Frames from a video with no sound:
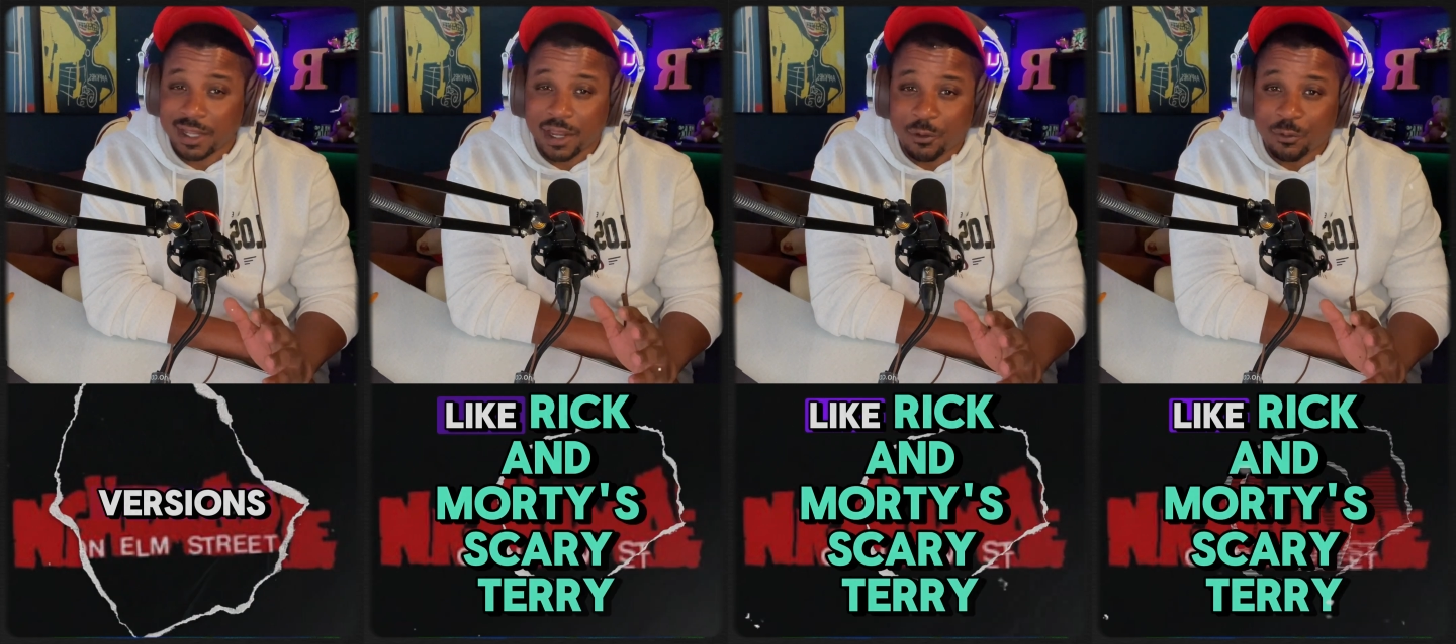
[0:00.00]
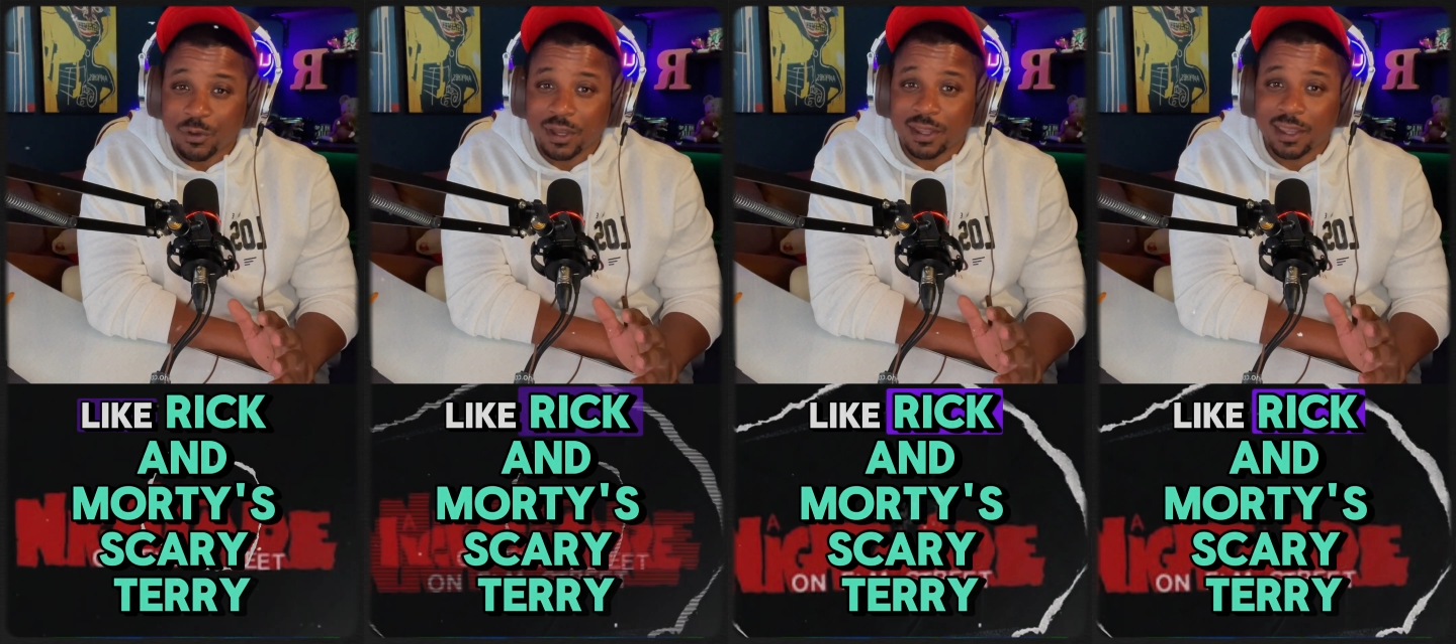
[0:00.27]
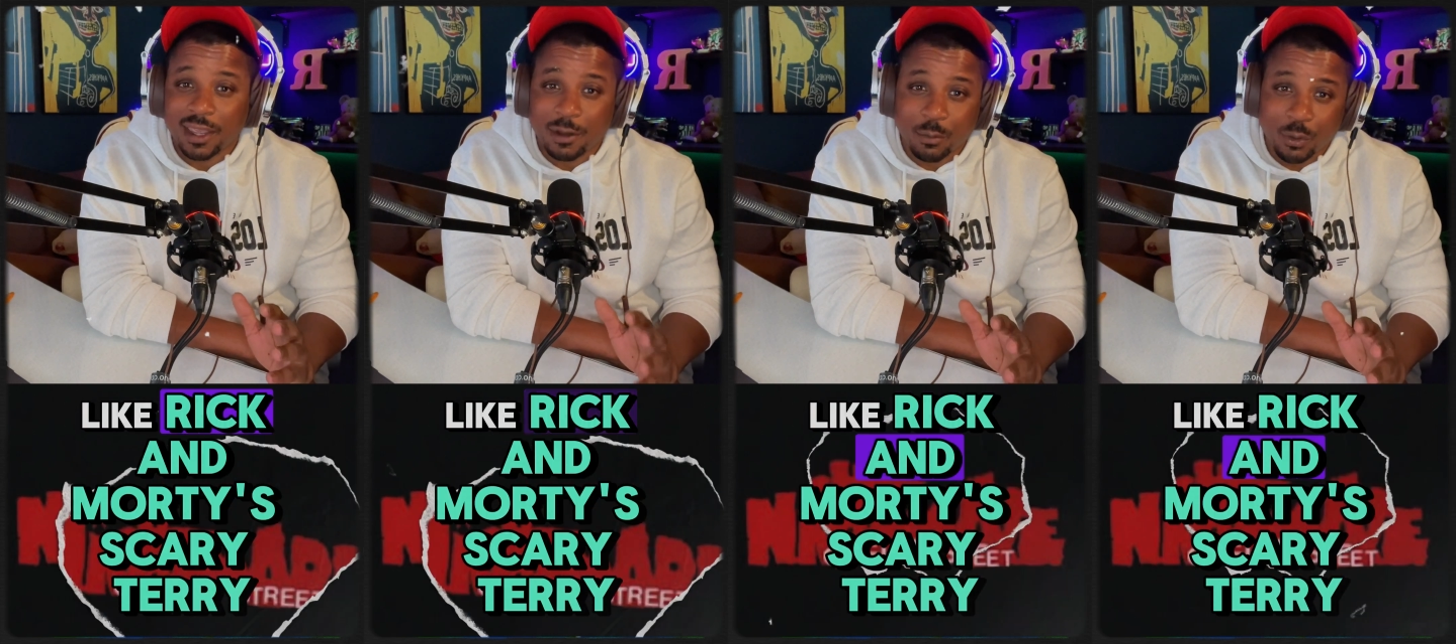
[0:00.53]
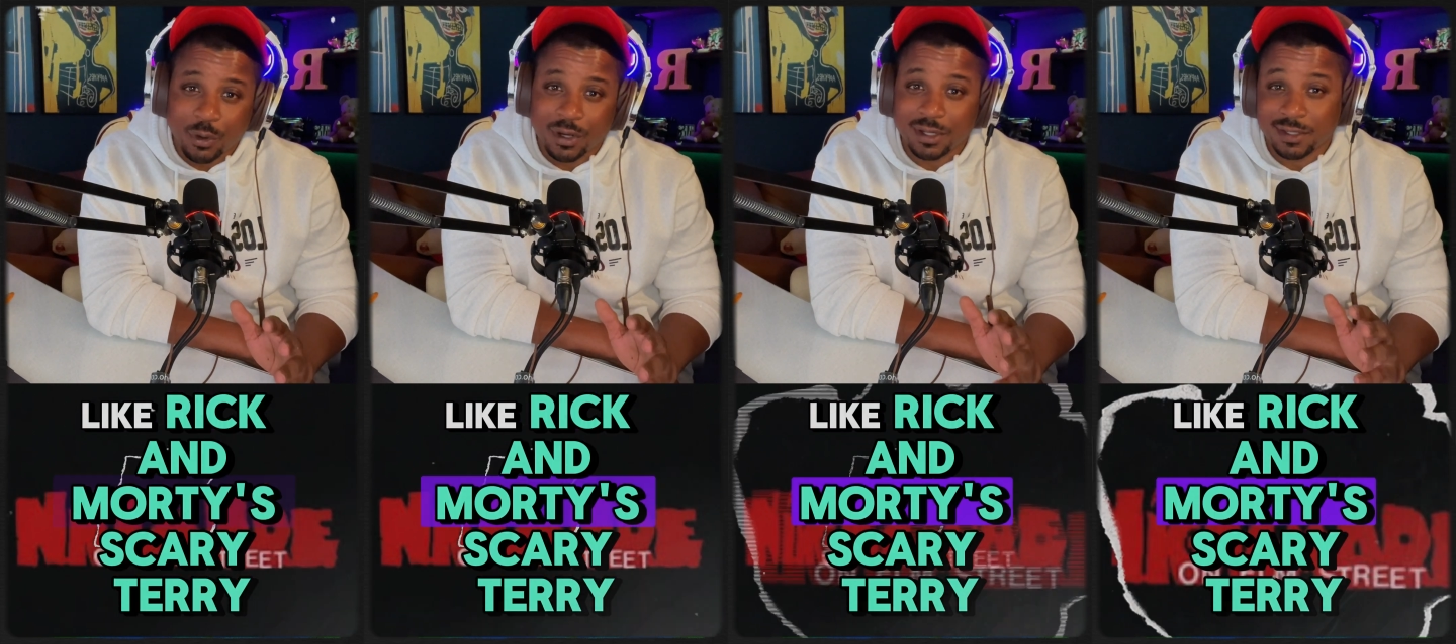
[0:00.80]
like Rick and
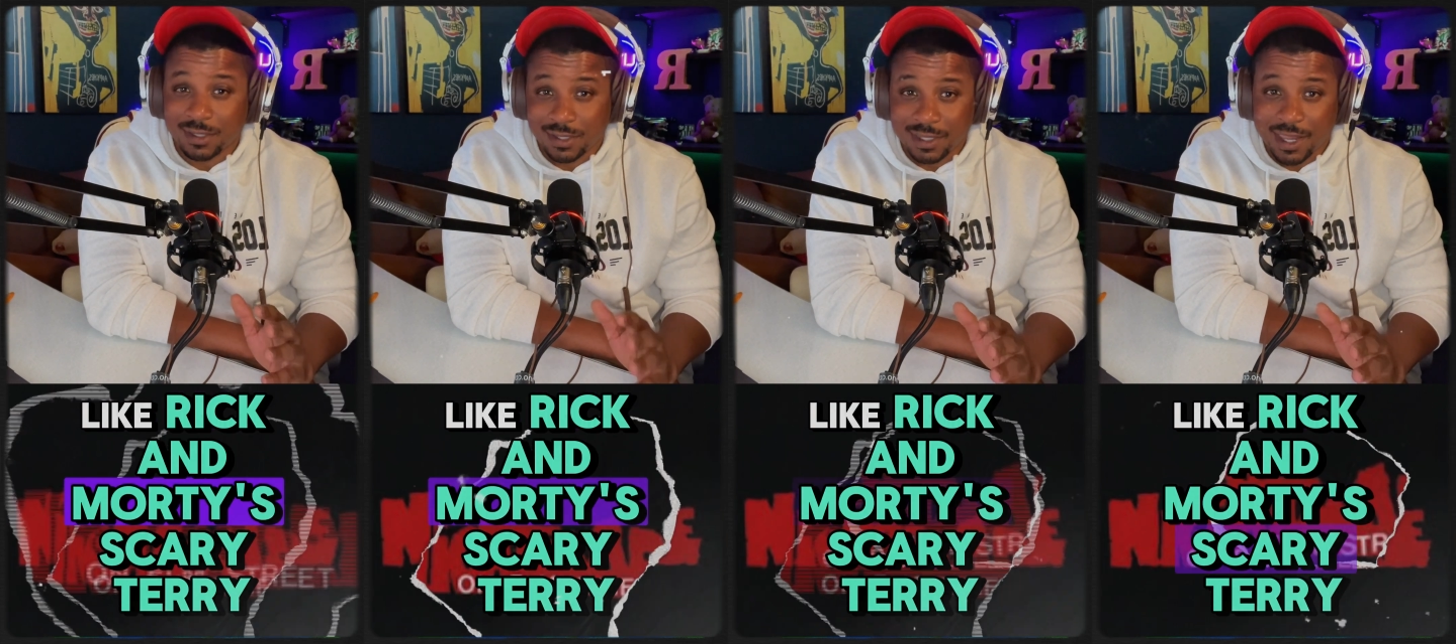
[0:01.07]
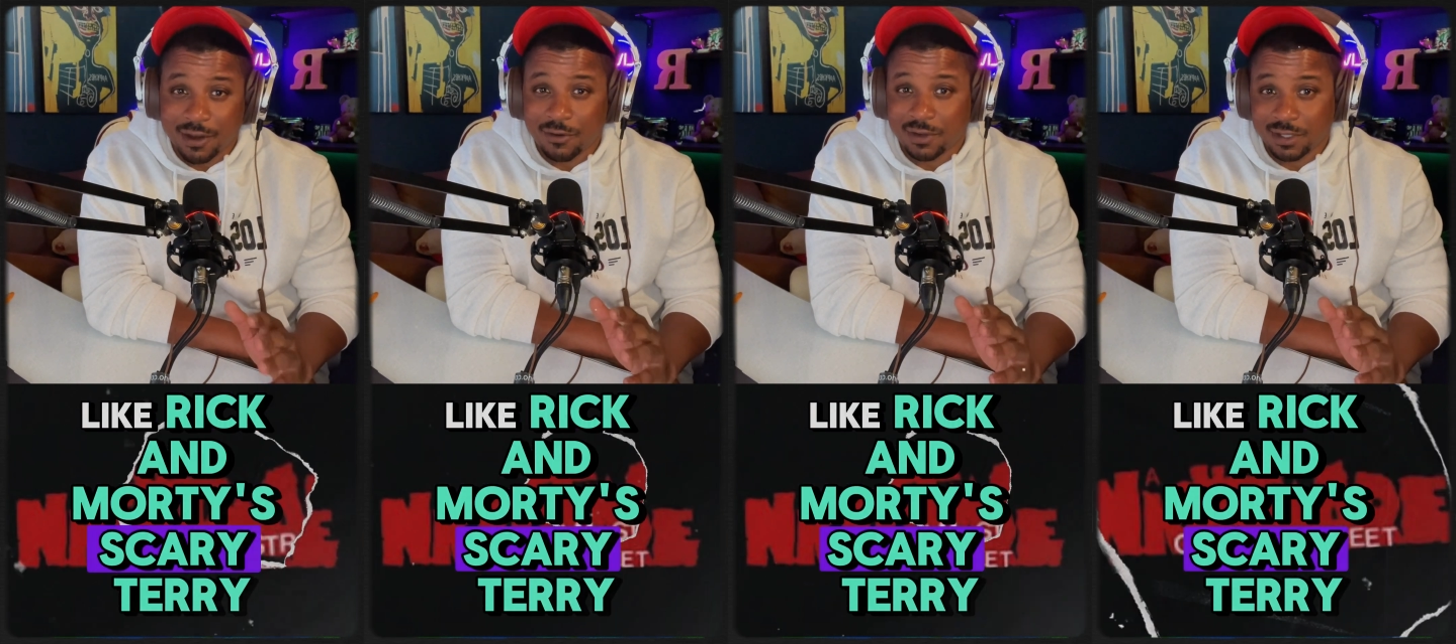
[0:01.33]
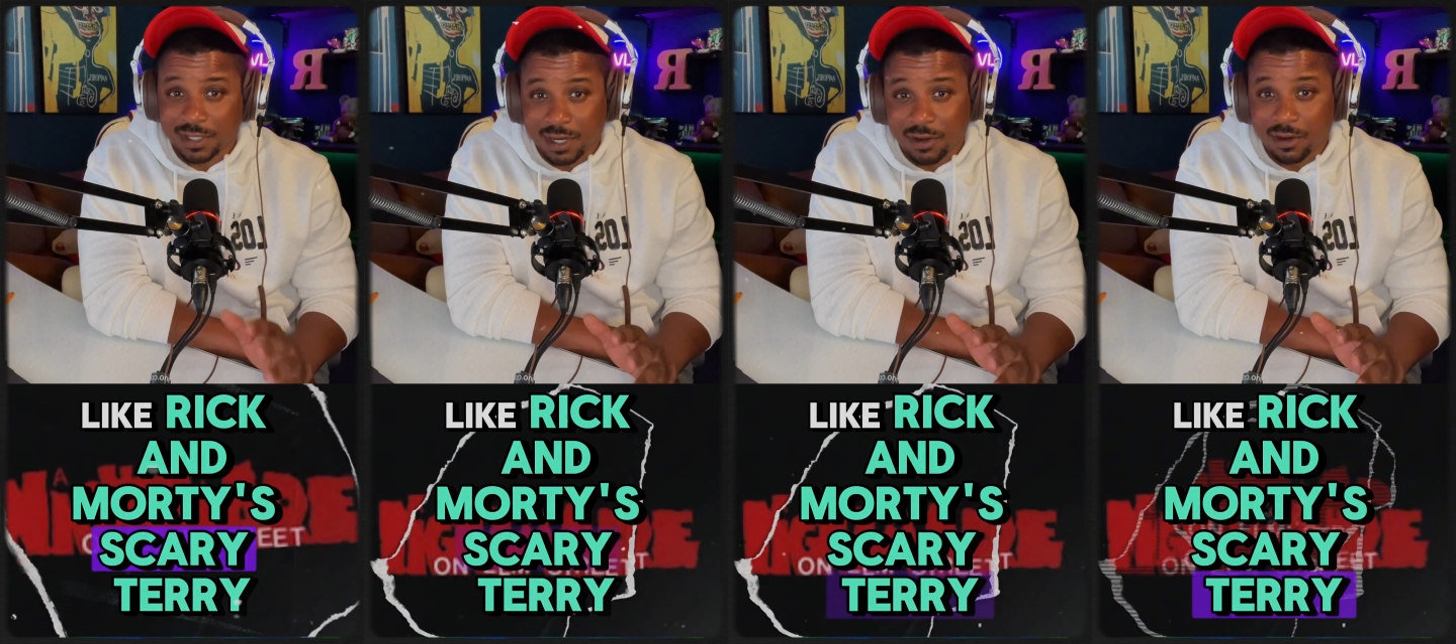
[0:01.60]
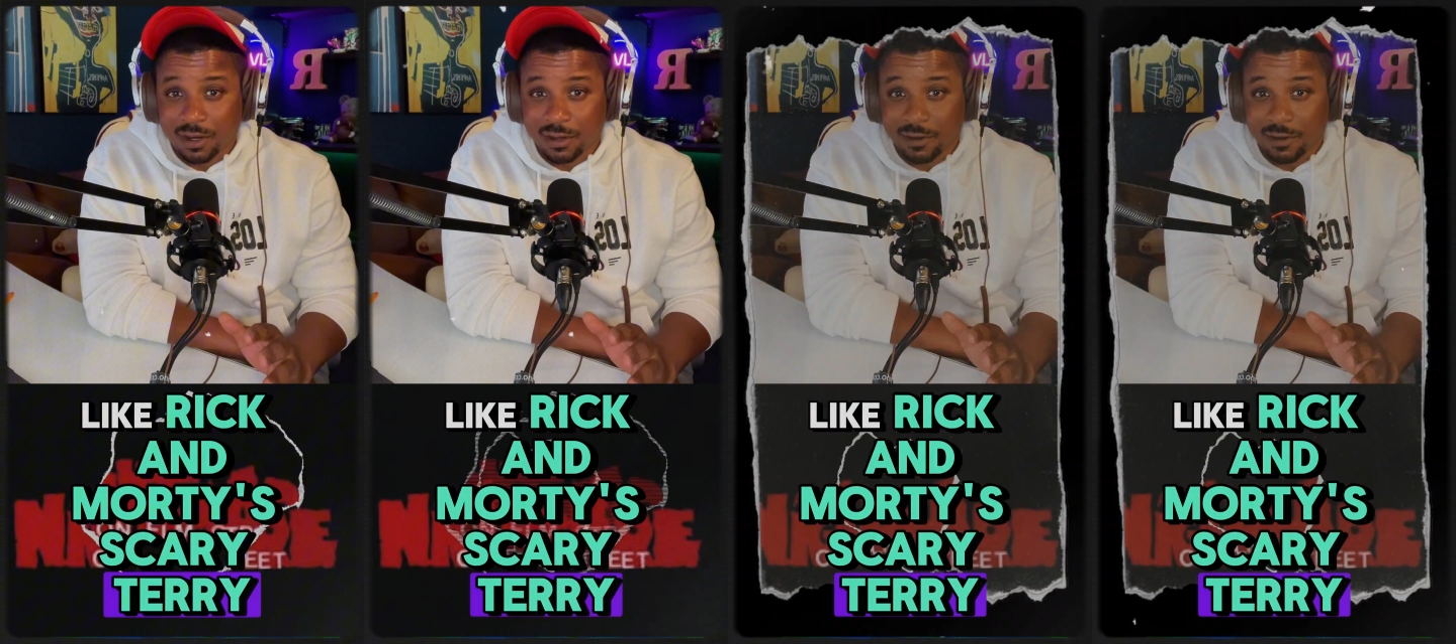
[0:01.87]
Morty's Scary
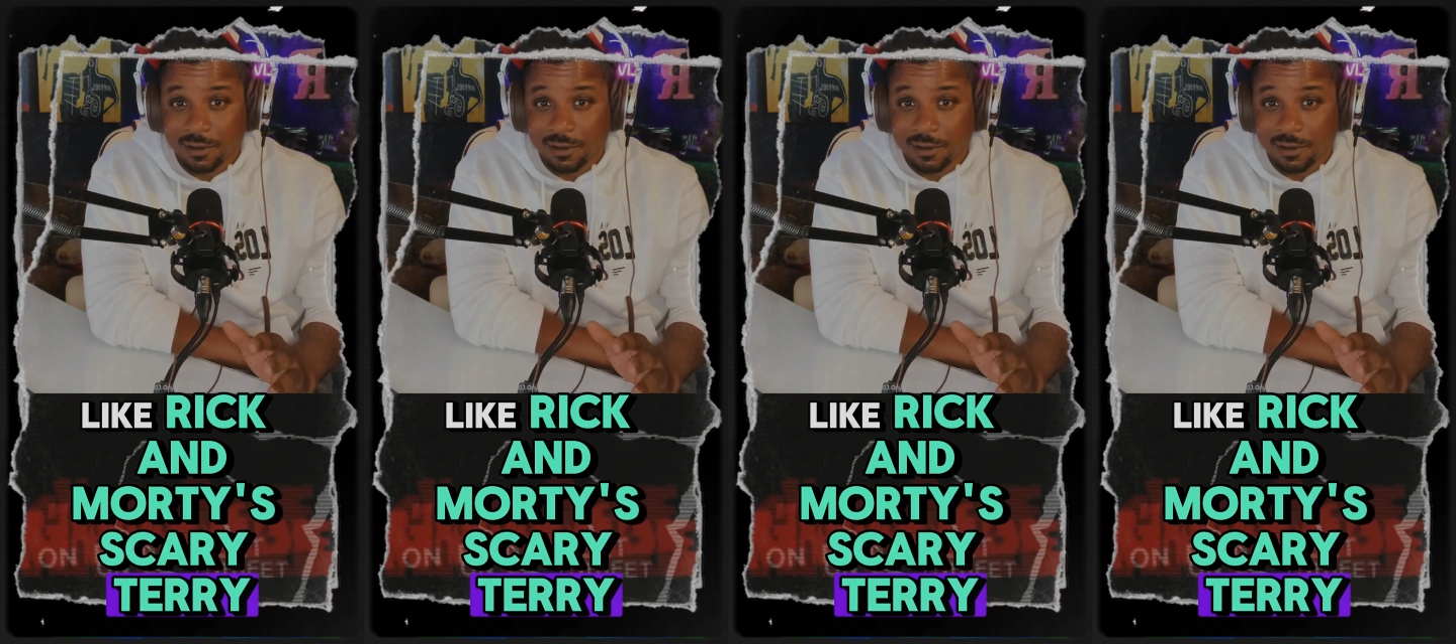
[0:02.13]
Terry.